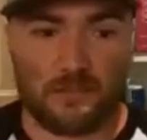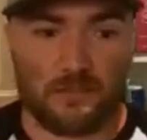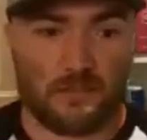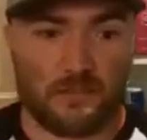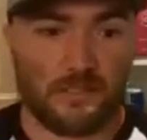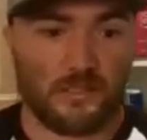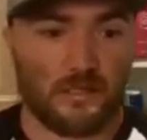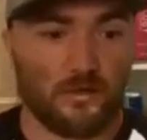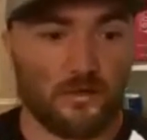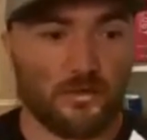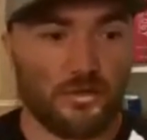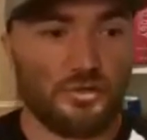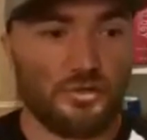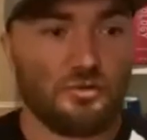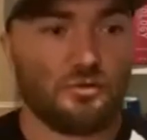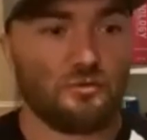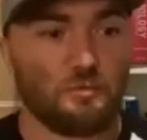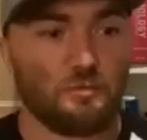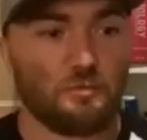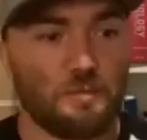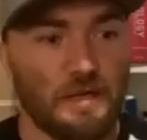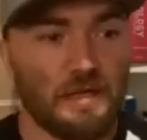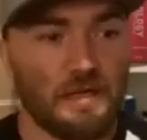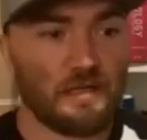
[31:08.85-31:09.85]
you know,
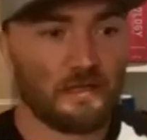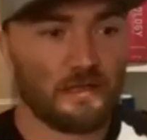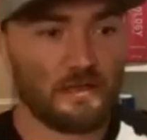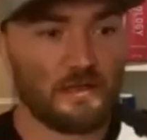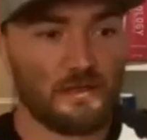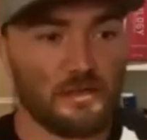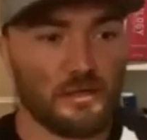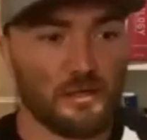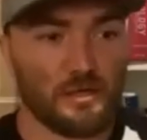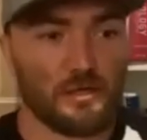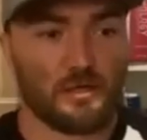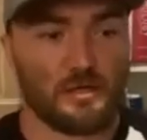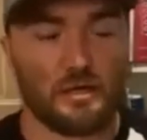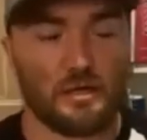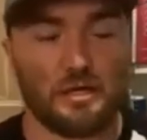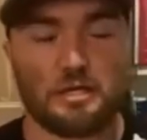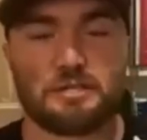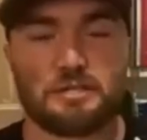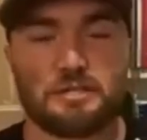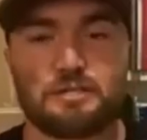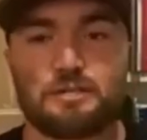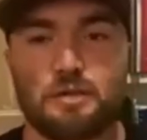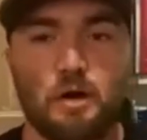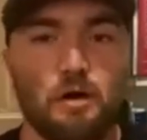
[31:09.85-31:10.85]
you've been, they're
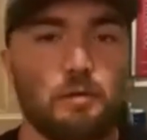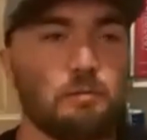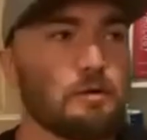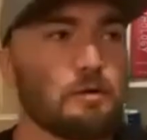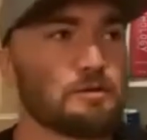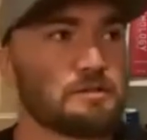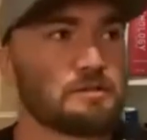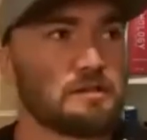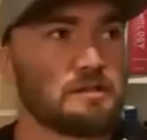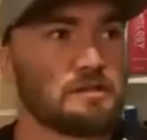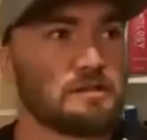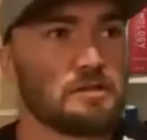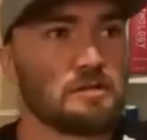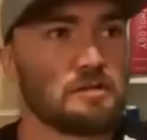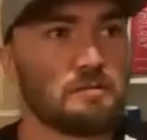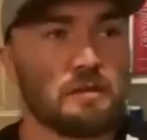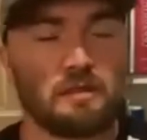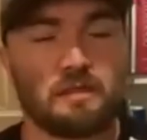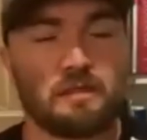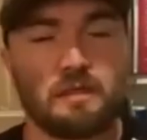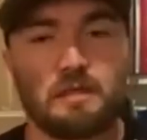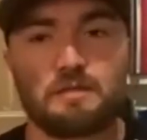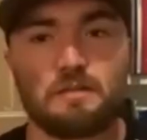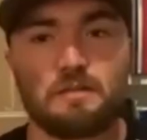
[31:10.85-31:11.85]
almost
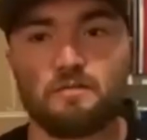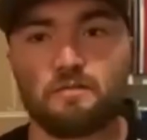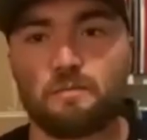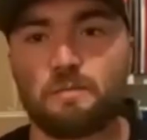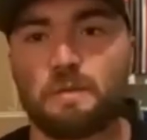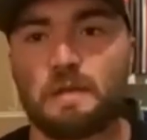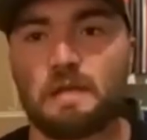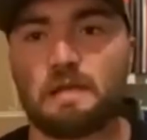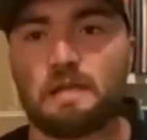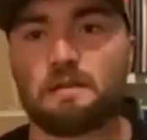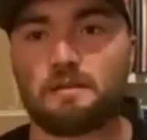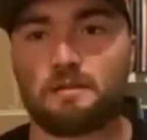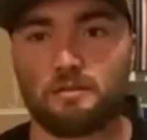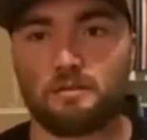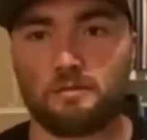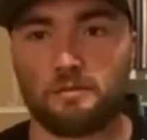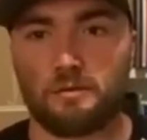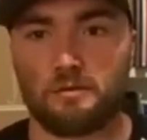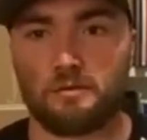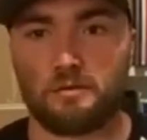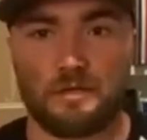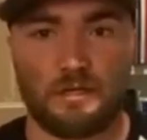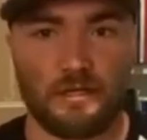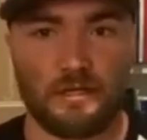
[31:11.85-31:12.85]
assuming that you've been
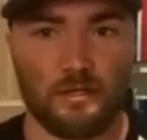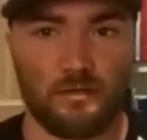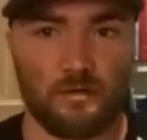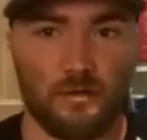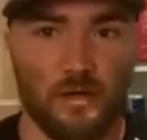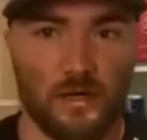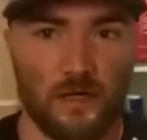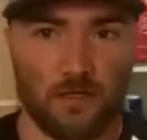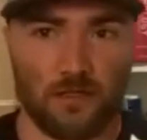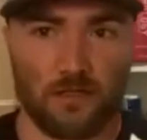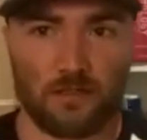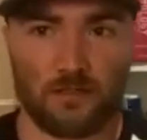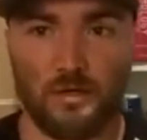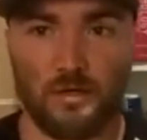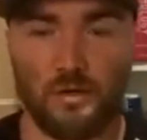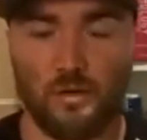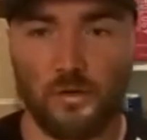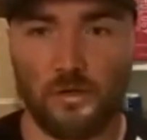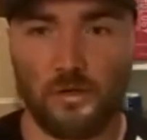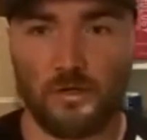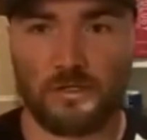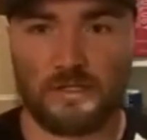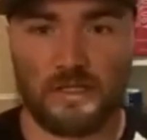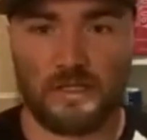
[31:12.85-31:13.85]
through an accredited
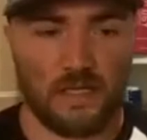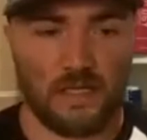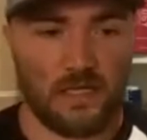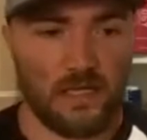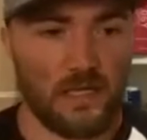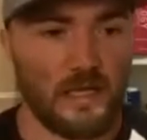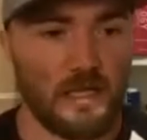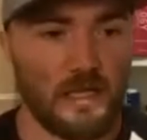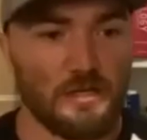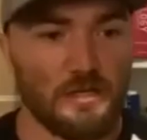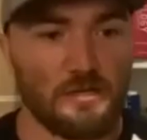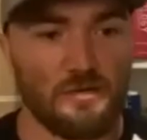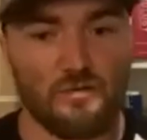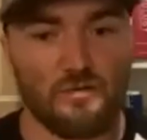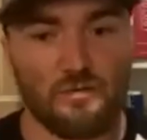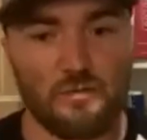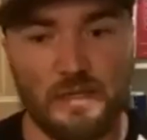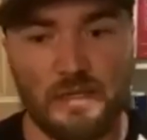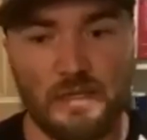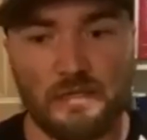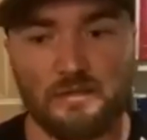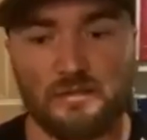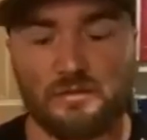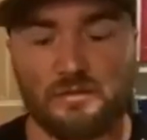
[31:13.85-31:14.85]
course and you've
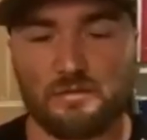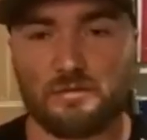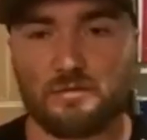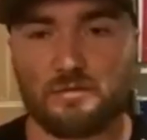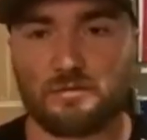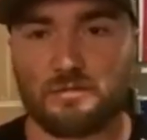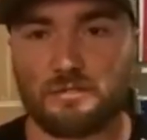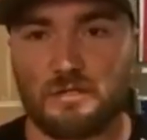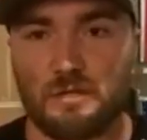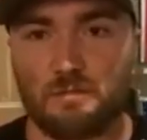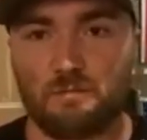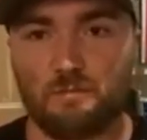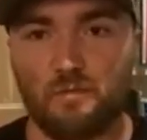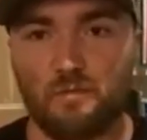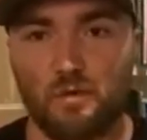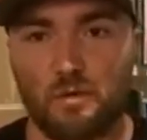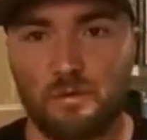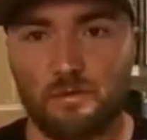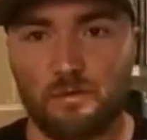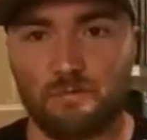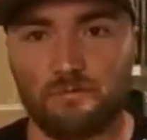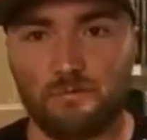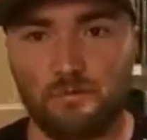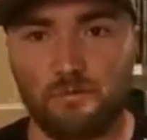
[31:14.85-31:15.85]
been through some
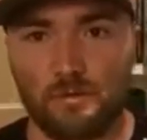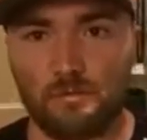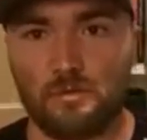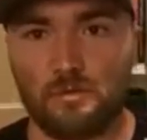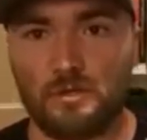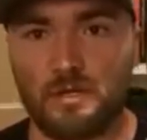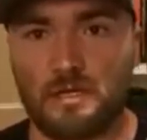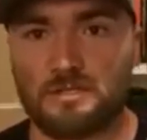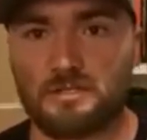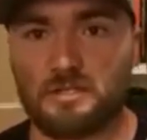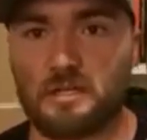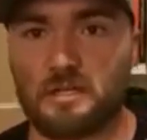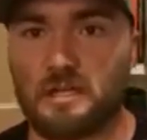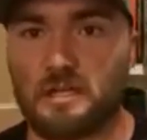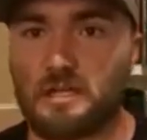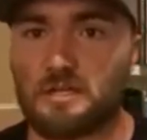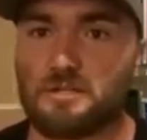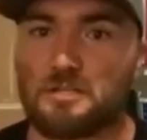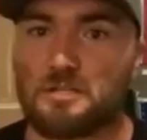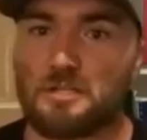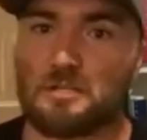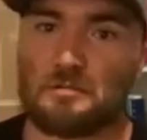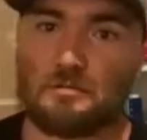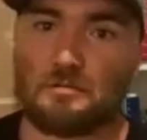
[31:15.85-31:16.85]
form of formal
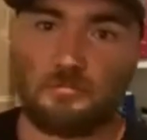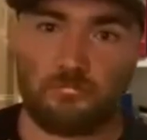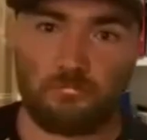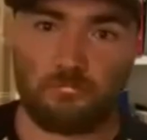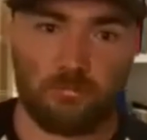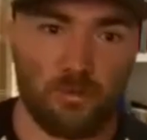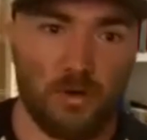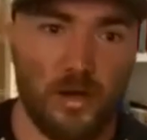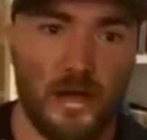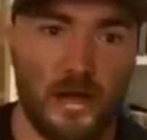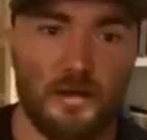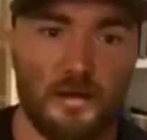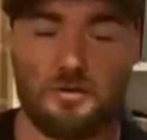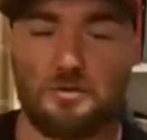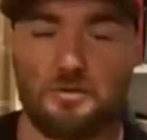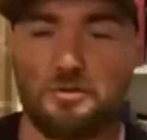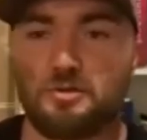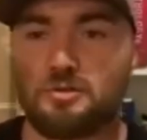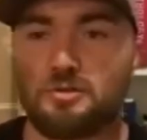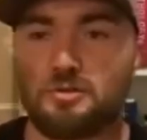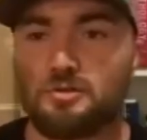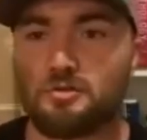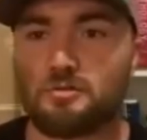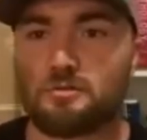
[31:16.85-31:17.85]
education prior
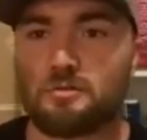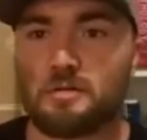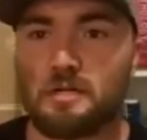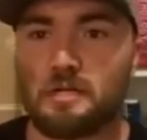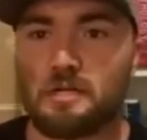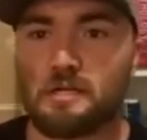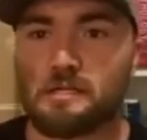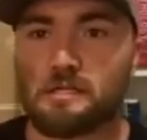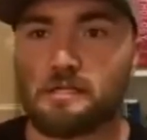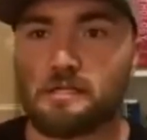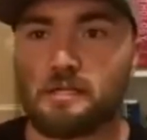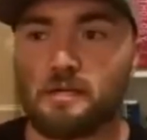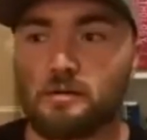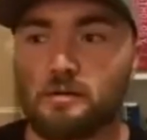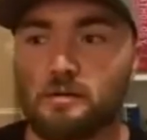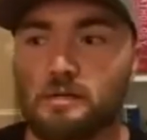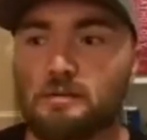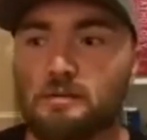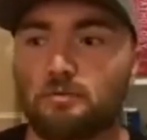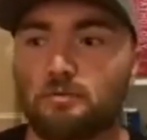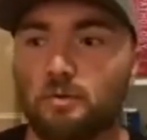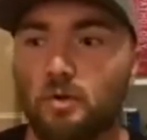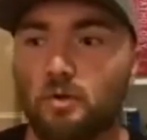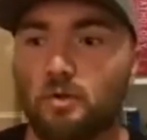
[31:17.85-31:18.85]
to, you know,
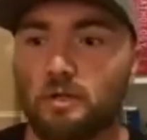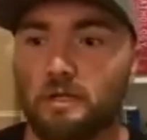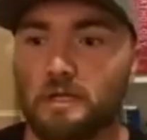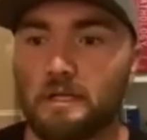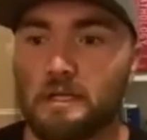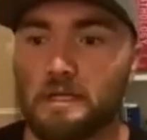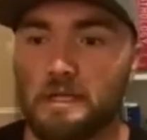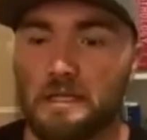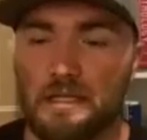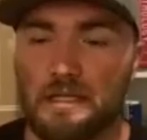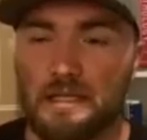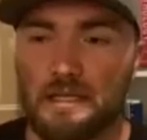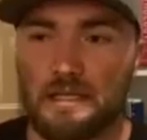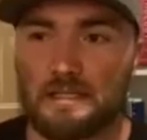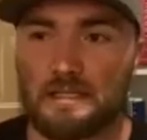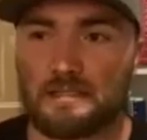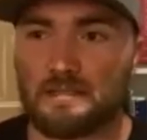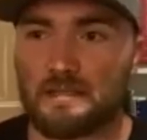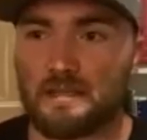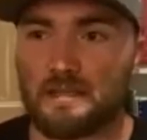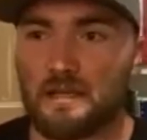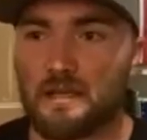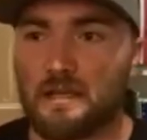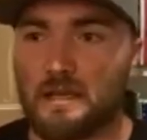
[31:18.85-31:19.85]
enrolling in it. And
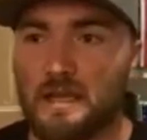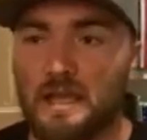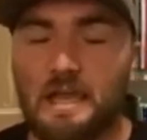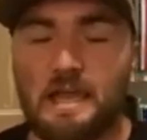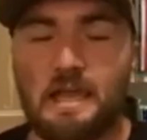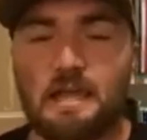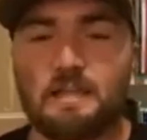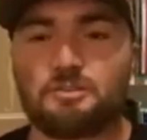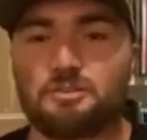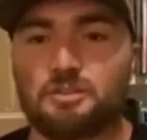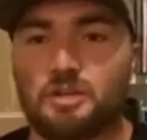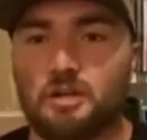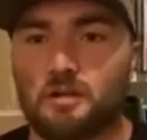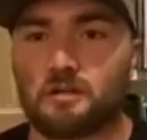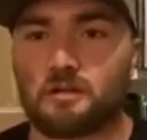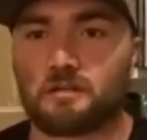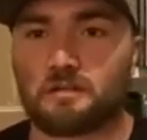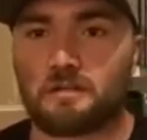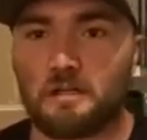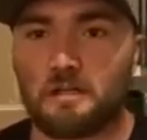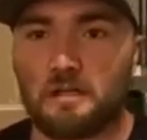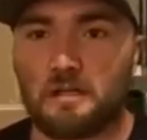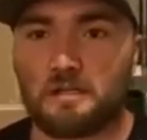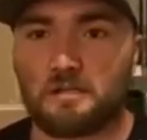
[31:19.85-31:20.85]
it's a uh,
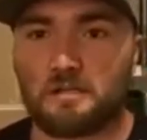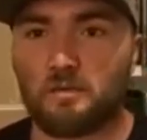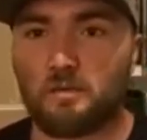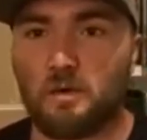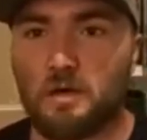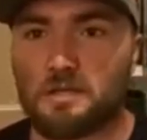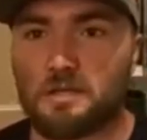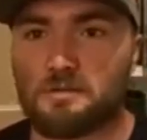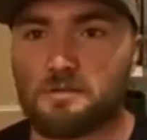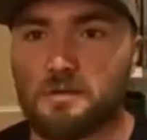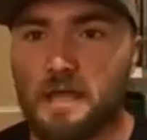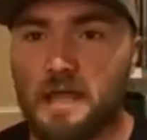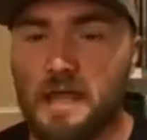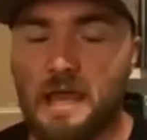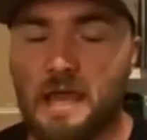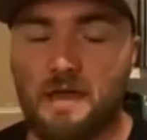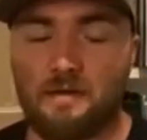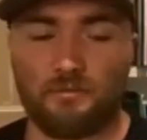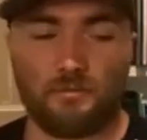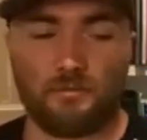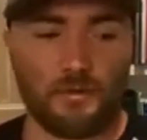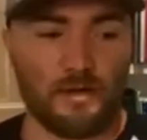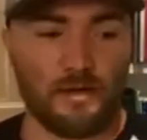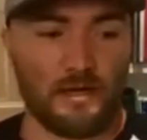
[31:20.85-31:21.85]
adjunct to what you
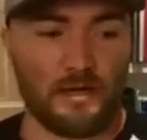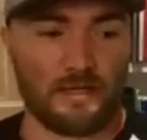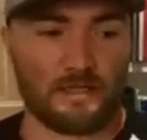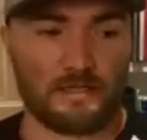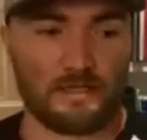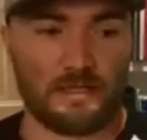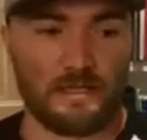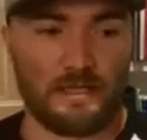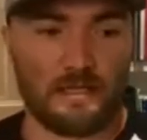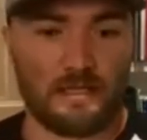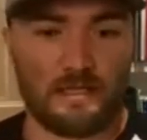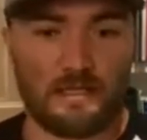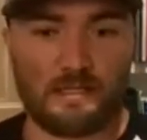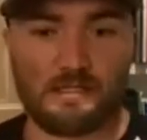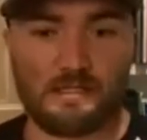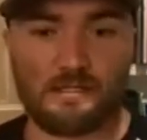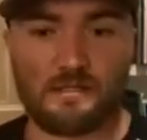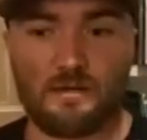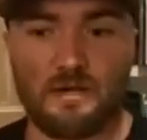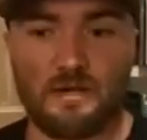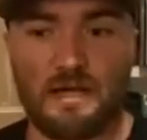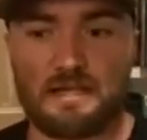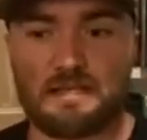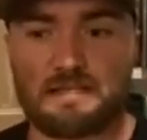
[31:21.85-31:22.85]
have. Whereas, you
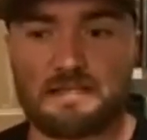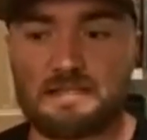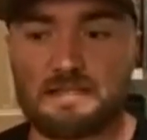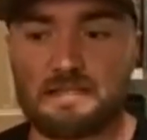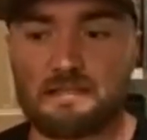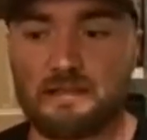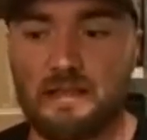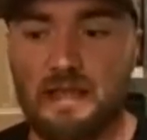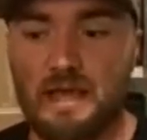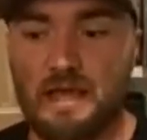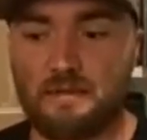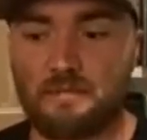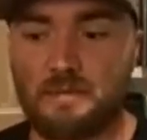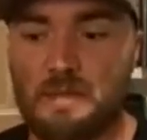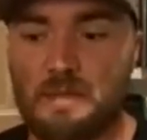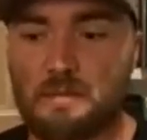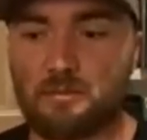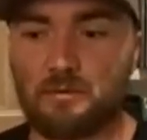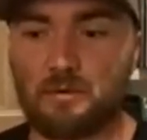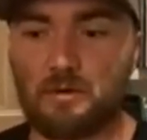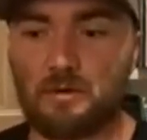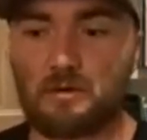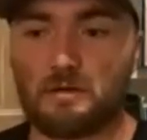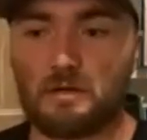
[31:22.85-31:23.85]
know, I see a lot of
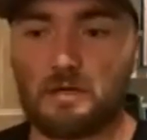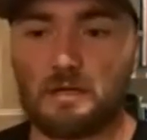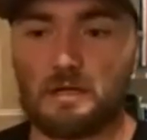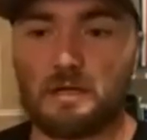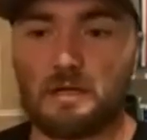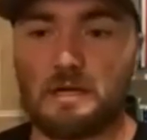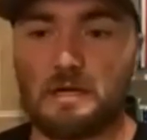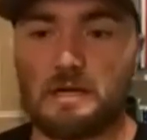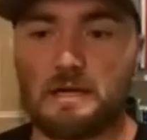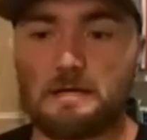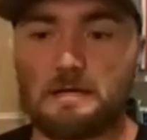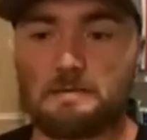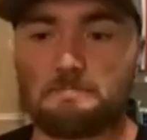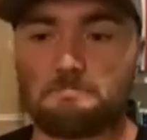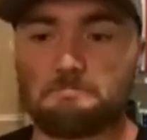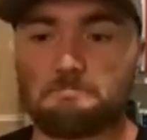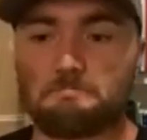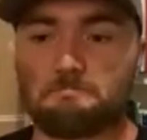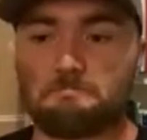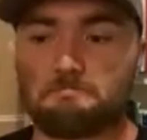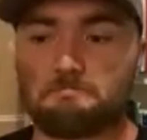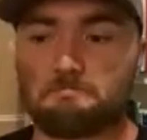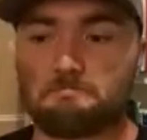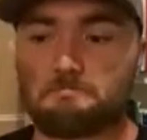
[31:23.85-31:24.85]
people, um,
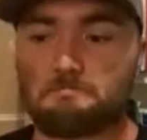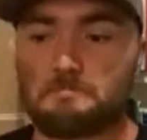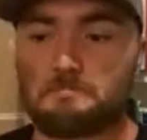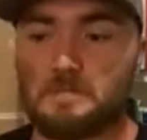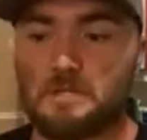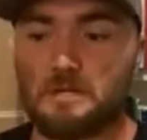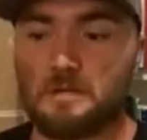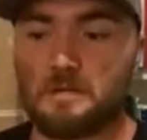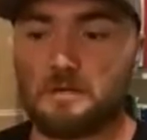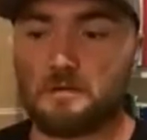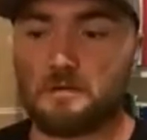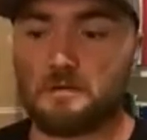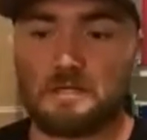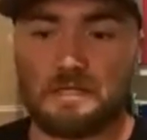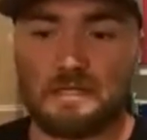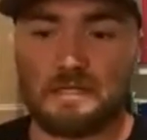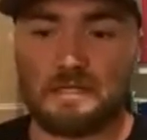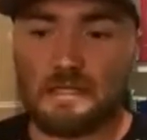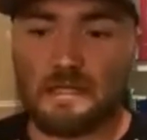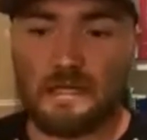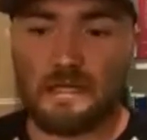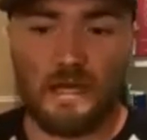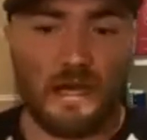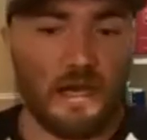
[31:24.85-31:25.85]
you know,
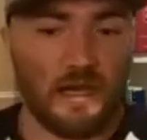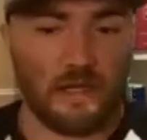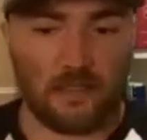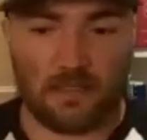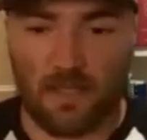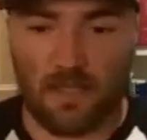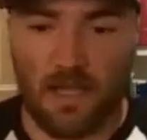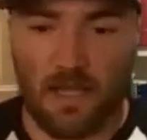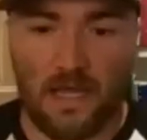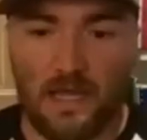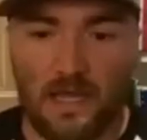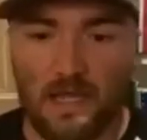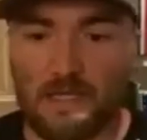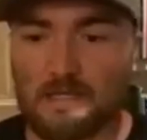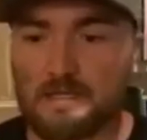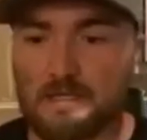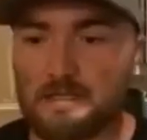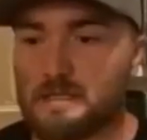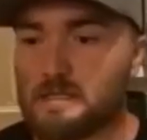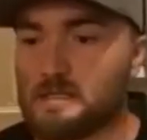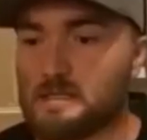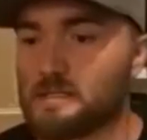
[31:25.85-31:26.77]
online.